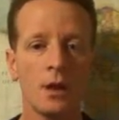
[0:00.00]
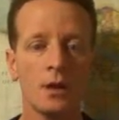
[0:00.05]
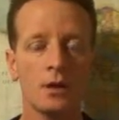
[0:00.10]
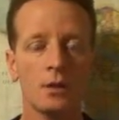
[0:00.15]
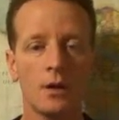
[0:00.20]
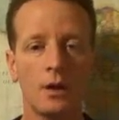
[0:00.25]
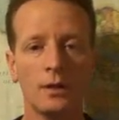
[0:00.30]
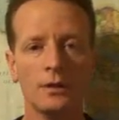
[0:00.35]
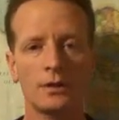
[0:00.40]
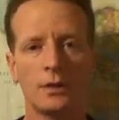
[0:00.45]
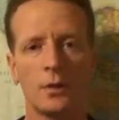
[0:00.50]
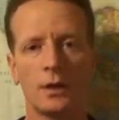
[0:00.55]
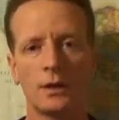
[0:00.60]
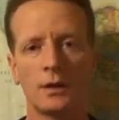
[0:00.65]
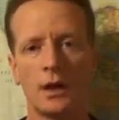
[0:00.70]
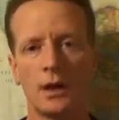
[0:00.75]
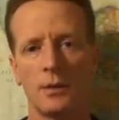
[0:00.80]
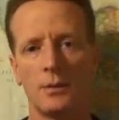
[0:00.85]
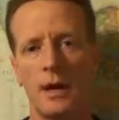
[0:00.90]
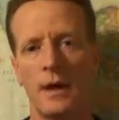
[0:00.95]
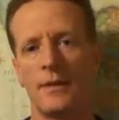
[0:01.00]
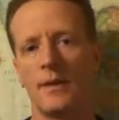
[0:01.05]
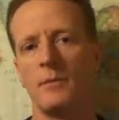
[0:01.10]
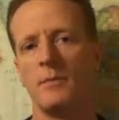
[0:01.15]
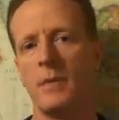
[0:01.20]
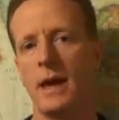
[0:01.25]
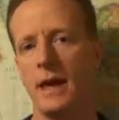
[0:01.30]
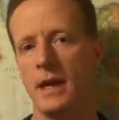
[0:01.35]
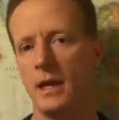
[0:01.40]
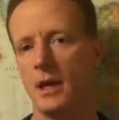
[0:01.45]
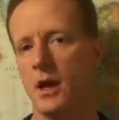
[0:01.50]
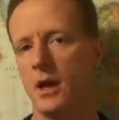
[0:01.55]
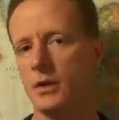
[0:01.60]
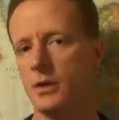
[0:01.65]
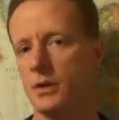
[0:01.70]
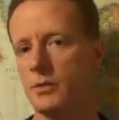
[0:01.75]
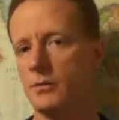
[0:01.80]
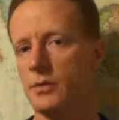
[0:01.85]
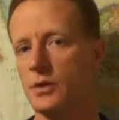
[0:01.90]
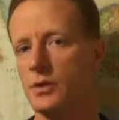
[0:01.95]
You also want to talk about the main
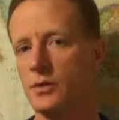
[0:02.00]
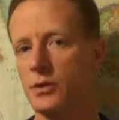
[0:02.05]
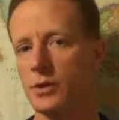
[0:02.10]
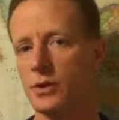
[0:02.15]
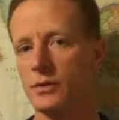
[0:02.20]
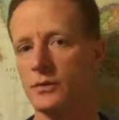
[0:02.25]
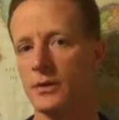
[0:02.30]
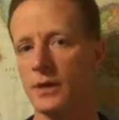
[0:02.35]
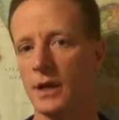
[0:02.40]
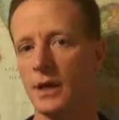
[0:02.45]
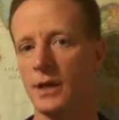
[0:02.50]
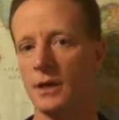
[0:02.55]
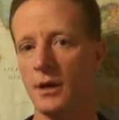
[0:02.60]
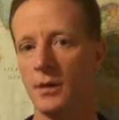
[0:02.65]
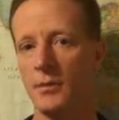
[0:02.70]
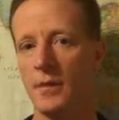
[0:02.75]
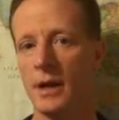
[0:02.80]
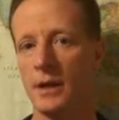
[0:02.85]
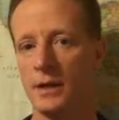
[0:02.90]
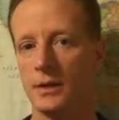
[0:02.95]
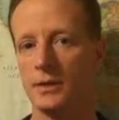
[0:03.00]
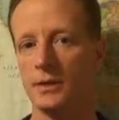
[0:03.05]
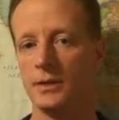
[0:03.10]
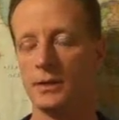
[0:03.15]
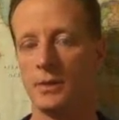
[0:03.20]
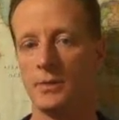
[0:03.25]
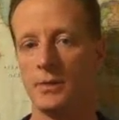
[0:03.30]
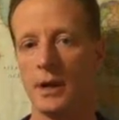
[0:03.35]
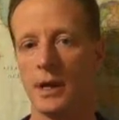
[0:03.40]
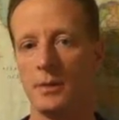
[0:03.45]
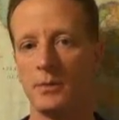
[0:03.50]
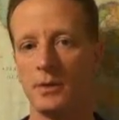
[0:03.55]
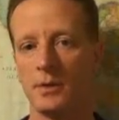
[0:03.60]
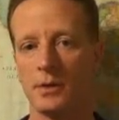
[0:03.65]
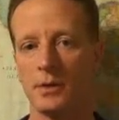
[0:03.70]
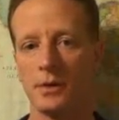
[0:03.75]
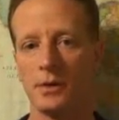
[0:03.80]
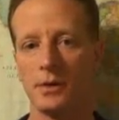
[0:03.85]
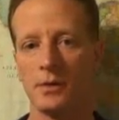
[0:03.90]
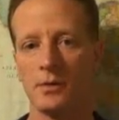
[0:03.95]
contribution that it'll make to your paper.
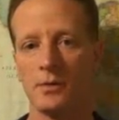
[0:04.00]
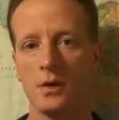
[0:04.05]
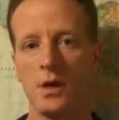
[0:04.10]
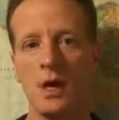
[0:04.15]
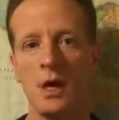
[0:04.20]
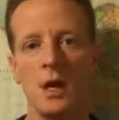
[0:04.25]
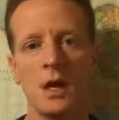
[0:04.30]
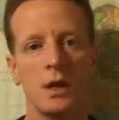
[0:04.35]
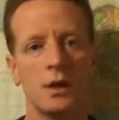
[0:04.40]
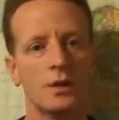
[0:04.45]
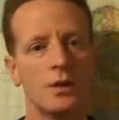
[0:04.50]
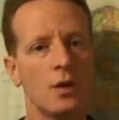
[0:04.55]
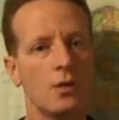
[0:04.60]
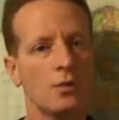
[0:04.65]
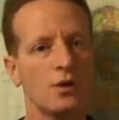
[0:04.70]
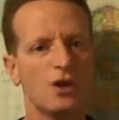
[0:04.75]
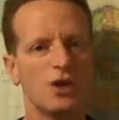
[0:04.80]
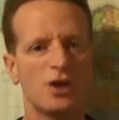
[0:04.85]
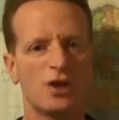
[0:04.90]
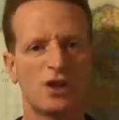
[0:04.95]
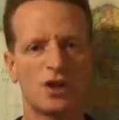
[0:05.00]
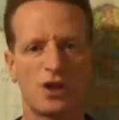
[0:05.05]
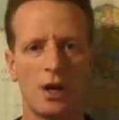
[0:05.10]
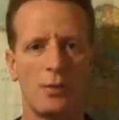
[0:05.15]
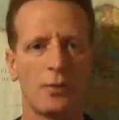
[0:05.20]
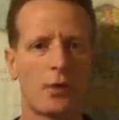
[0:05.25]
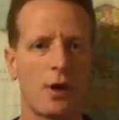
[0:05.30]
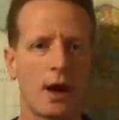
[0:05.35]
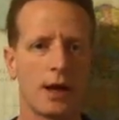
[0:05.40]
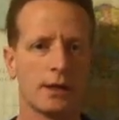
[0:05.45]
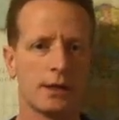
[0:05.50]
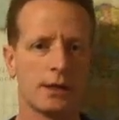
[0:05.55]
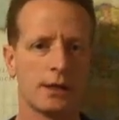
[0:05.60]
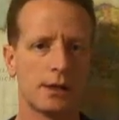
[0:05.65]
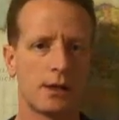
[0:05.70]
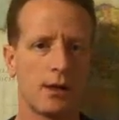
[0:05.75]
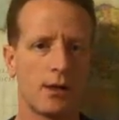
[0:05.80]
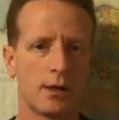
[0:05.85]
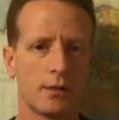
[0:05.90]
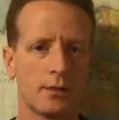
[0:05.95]
So don't just summarize
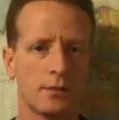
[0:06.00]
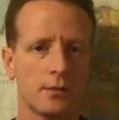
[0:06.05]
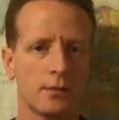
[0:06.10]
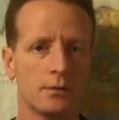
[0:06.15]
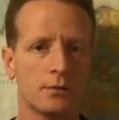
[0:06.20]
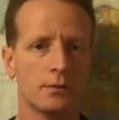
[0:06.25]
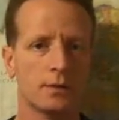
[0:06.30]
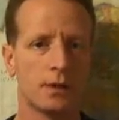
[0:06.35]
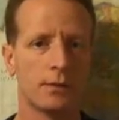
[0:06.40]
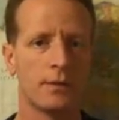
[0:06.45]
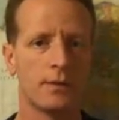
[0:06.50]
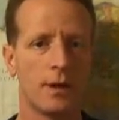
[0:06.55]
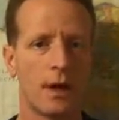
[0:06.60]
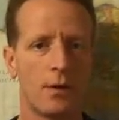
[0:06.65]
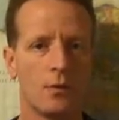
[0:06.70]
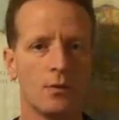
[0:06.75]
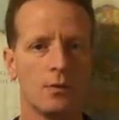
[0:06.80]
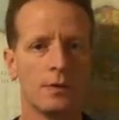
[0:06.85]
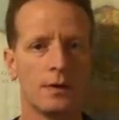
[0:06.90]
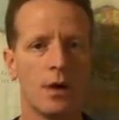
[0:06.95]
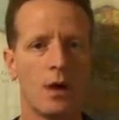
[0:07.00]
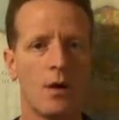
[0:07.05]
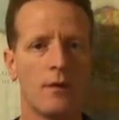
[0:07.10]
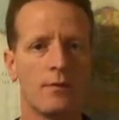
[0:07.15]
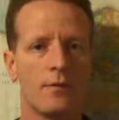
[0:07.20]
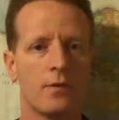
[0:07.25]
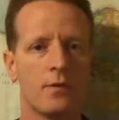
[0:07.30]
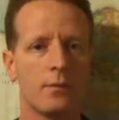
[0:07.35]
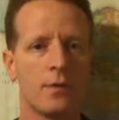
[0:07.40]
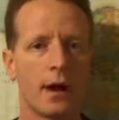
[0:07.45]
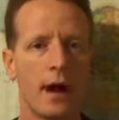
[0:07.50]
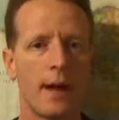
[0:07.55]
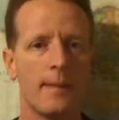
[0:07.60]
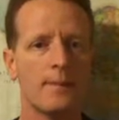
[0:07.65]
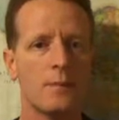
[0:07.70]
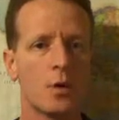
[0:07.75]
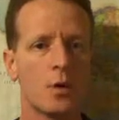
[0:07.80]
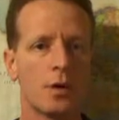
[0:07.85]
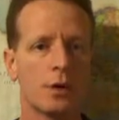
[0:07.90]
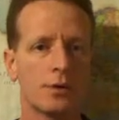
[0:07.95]
the article. Some of that will be helpful, but
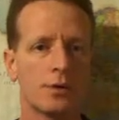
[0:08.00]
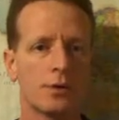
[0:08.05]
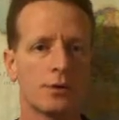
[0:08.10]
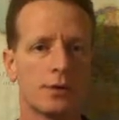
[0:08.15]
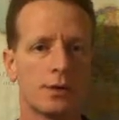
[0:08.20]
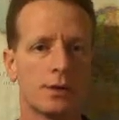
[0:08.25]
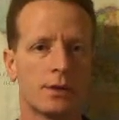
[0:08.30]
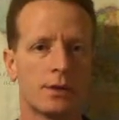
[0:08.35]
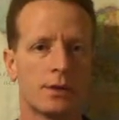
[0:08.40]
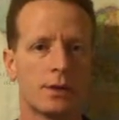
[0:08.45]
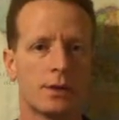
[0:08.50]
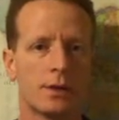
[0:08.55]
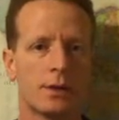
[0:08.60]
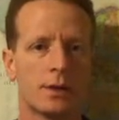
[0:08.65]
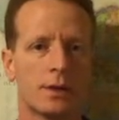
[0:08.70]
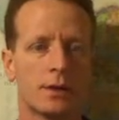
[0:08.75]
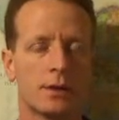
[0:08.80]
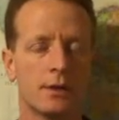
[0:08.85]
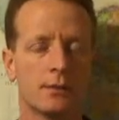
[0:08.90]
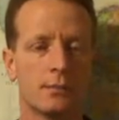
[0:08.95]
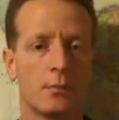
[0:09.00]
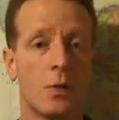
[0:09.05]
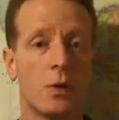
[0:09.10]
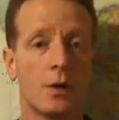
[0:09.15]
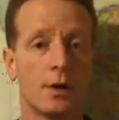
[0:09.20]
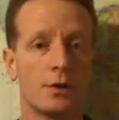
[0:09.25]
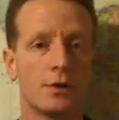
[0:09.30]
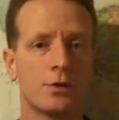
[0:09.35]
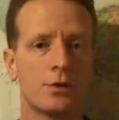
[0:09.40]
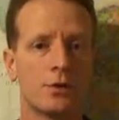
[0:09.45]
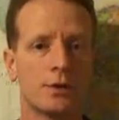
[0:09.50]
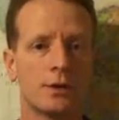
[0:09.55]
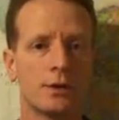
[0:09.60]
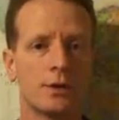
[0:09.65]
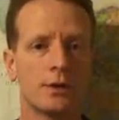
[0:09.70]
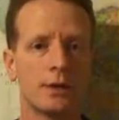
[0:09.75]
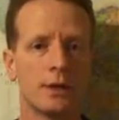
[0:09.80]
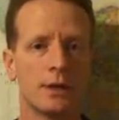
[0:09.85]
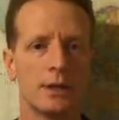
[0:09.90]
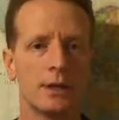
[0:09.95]
I'm more
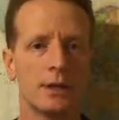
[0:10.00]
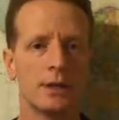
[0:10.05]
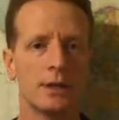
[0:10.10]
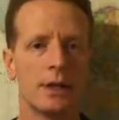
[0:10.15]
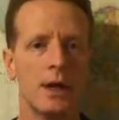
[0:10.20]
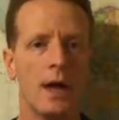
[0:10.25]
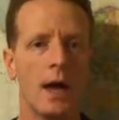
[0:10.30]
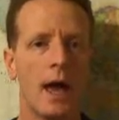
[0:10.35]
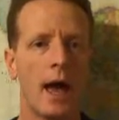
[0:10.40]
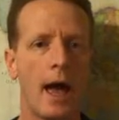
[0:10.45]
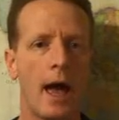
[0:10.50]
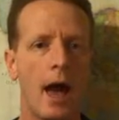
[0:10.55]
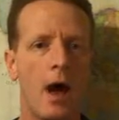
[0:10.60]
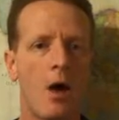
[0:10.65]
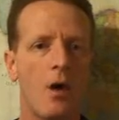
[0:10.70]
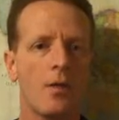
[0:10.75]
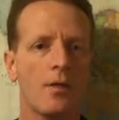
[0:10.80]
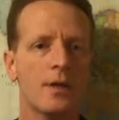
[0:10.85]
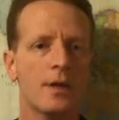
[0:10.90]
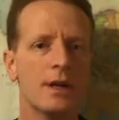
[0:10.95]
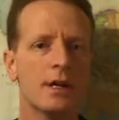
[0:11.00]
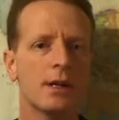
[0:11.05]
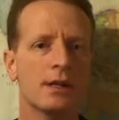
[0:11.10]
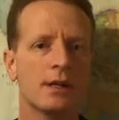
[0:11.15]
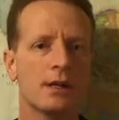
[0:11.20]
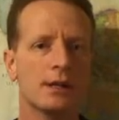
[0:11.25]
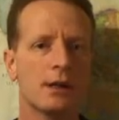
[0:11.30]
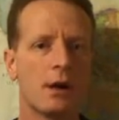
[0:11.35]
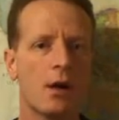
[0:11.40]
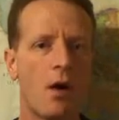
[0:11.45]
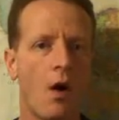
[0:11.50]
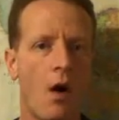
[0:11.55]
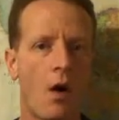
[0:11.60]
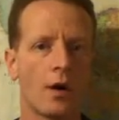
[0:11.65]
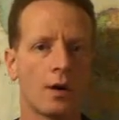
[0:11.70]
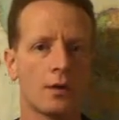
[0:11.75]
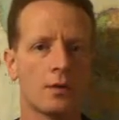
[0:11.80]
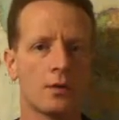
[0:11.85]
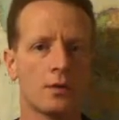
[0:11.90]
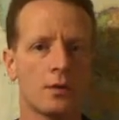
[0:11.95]
interested in how this
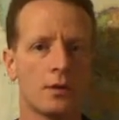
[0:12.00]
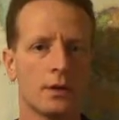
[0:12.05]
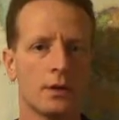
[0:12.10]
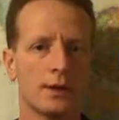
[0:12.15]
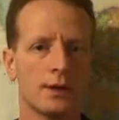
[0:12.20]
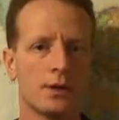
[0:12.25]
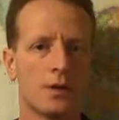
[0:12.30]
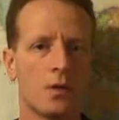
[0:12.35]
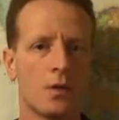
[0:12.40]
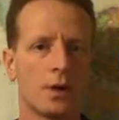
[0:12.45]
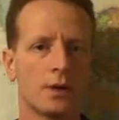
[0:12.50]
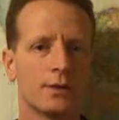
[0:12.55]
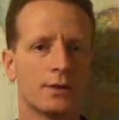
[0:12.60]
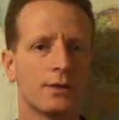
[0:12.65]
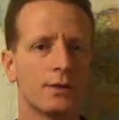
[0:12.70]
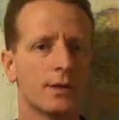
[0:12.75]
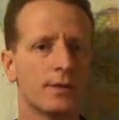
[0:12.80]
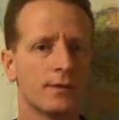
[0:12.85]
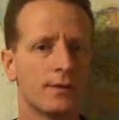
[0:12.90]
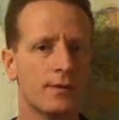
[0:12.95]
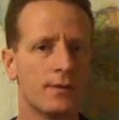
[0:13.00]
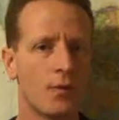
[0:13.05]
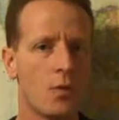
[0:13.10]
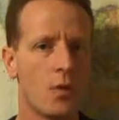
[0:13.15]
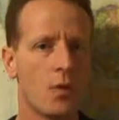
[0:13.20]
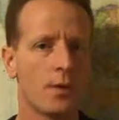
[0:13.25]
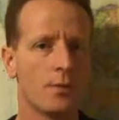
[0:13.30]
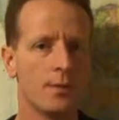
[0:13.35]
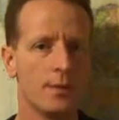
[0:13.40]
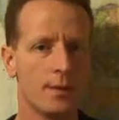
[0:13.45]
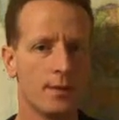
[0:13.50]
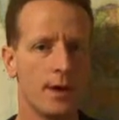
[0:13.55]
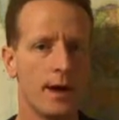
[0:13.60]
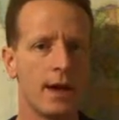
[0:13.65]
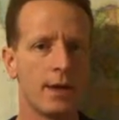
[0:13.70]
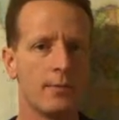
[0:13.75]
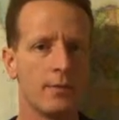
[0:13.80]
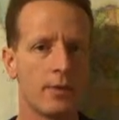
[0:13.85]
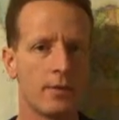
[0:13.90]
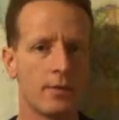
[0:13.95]
article is going to inform the
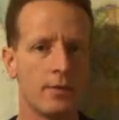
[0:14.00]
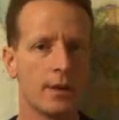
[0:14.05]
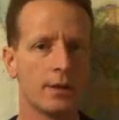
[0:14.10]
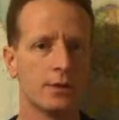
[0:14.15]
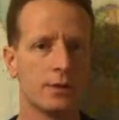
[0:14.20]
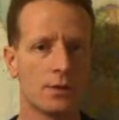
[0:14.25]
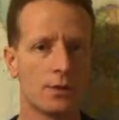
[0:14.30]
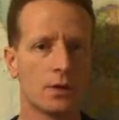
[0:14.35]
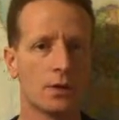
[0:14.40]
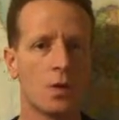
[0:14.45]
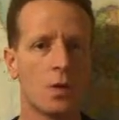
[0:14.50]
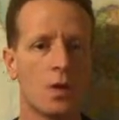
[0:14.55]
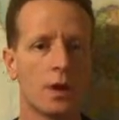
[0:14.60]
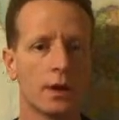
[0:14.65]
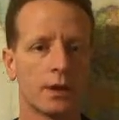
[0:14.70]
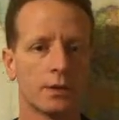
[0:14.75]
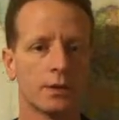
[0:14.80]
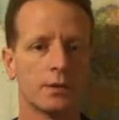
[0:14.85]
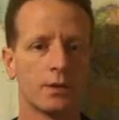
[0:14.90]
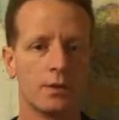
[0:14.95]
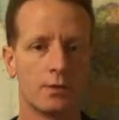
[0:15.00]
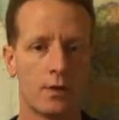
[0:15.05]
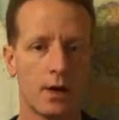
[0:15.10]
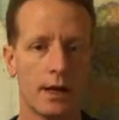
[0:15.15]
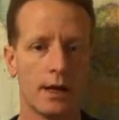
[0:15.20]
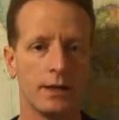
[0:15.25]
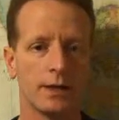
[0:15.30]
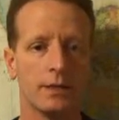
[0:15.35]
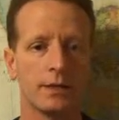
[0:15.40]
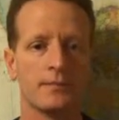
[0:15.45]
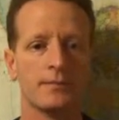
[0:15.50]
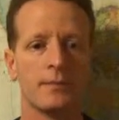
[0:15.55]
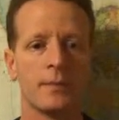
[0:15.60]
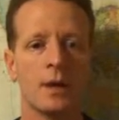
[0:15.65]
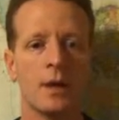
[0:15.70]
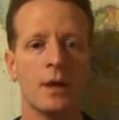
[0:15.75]
paper that you're going to write.